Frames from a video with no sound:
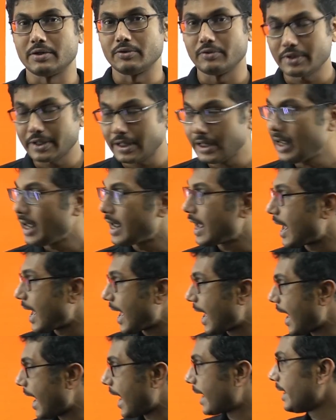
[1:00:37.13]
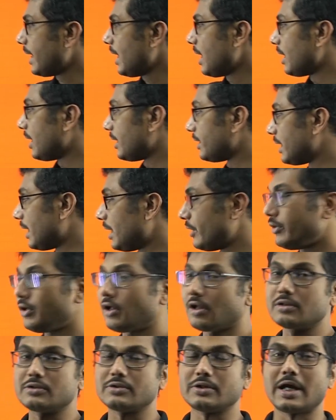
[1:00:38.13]
Okay, and they will
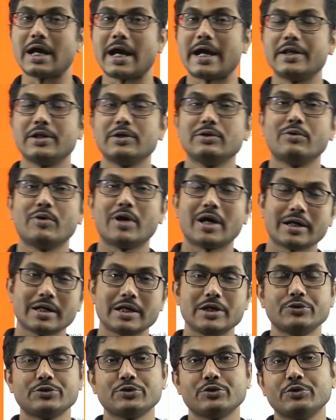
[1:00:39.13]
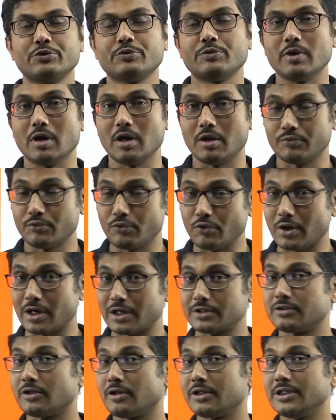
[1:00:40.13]
also guide you what you should
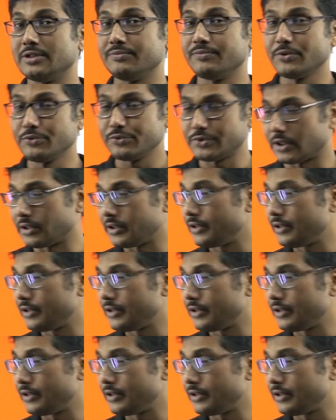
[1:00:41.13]
focus on in future.